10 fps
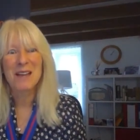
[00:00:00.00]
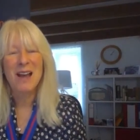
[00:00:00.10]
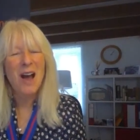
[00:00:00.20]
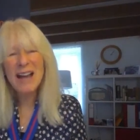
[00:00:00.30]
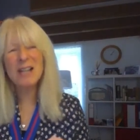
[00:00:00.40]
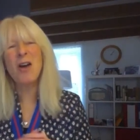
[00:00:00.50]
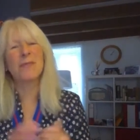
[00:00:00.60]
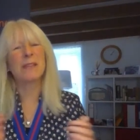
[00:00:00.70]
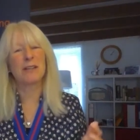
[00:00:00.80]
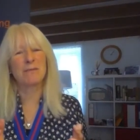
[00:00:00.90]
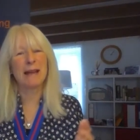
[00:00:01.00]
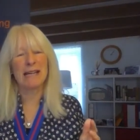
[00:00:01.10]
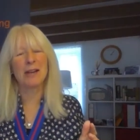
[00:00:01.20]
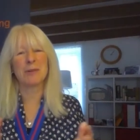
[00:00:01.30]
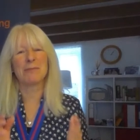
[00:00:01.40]
I can't think of
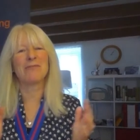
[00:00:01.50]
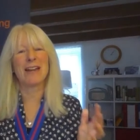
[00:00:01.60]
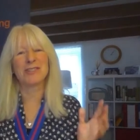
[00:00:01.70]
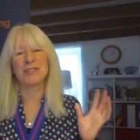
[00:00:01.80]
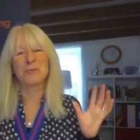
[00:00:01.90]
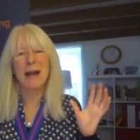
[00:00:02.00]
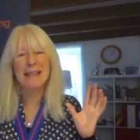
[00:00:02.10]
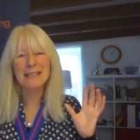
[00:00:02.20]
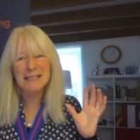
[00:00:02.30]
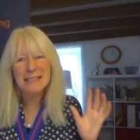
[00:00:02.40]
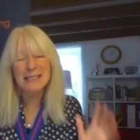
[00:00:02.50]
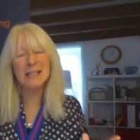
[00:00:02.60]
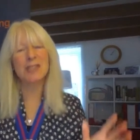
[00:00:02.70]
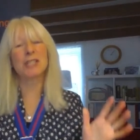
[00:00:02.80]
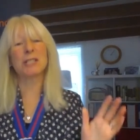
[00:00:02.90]
many other professions where the
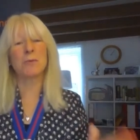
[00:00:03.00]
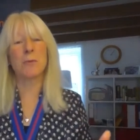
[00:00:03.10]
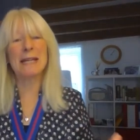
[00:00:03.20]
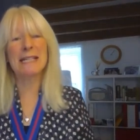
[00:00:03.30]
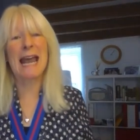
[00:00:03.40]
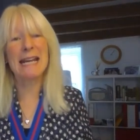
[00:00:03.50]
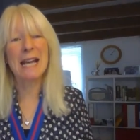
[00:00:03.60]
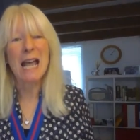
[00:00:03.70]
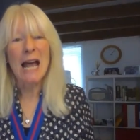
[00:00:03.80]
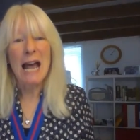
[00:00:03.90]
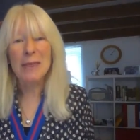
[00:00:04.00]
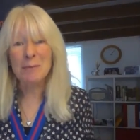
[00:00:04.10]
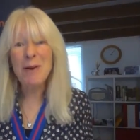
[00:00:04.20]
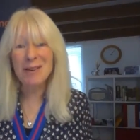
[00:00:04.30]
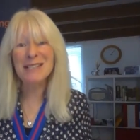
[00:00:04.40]
decisions that we take and the
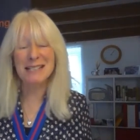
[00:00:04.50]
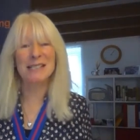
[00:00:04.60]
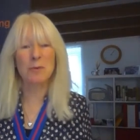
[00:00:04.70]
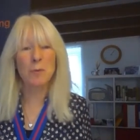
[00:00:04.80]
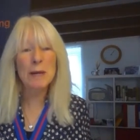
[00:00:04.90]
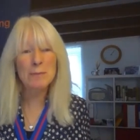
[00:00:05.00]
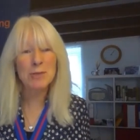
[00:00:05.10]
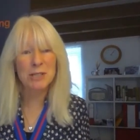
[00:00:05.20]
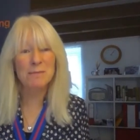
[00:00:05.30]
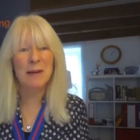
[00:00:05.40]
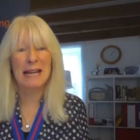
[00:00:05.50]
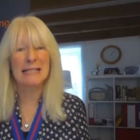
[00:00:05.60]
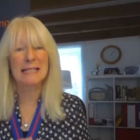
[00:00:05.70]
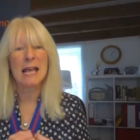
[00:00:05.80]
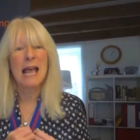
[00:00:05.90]
policies that we put in
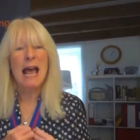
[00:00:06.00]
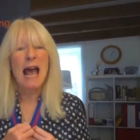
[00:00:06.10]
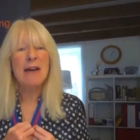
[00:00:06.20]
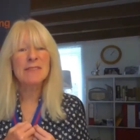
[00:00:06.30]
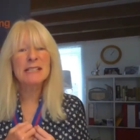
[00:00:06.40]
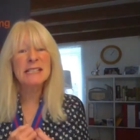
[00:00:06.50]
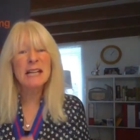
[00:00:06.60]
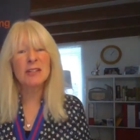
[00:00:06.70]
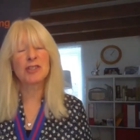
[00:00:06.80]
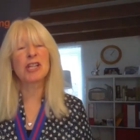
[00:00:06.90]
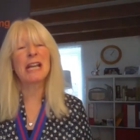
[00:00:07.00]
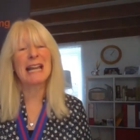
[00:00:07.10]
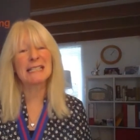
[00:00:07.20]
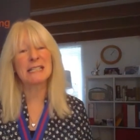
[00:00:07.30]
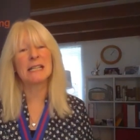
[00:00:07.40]
place have such a
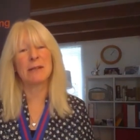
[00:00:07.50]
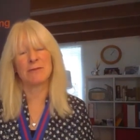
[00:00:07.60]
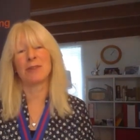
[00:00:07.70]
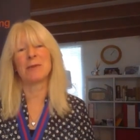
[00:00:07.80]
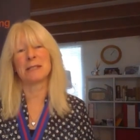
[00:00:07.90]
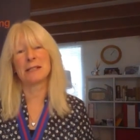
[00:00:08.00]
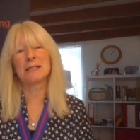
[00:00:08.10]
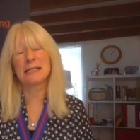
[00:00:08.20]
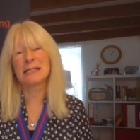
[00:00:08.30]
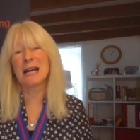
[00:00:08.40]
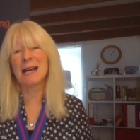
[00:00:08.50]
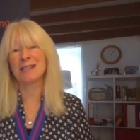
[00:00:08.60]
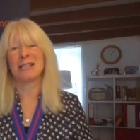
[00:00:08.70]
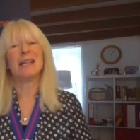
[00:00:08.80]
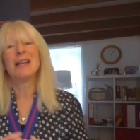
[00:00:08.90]
lasting influence on
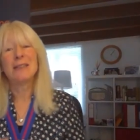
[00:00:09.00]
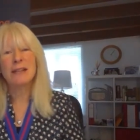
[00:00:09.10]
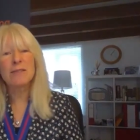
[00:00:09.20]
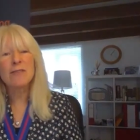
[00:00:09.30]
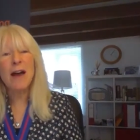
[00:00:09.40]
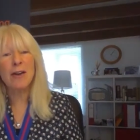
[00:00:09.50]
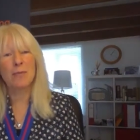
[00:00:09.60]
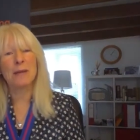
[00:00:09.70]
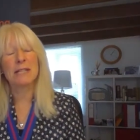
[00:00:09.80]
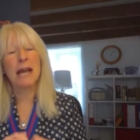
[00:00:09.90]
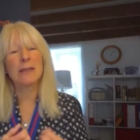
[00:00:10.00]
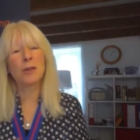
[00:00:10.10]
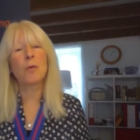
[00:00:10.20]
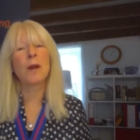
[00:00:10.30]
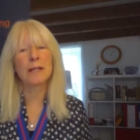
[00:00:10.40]
society, the environment and the
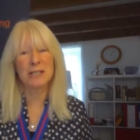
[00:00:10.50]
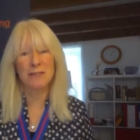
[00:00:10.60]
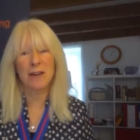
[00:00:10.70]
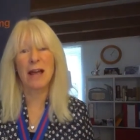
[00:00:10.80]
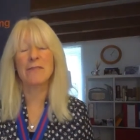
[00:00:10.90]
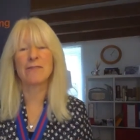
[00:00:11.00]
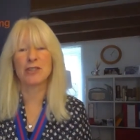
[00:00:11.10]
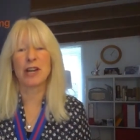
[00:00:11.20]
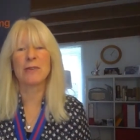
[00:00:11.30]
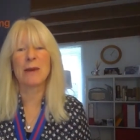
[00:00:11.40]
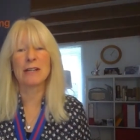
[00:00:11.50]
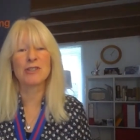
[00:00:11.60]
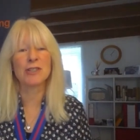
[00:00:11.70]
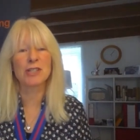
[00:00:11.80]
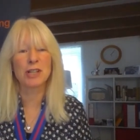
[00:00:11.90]
quality of life for
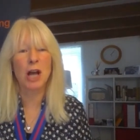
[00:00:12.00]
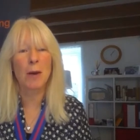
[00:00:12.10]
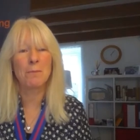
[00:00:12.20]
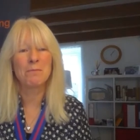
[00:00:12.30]
generations to come.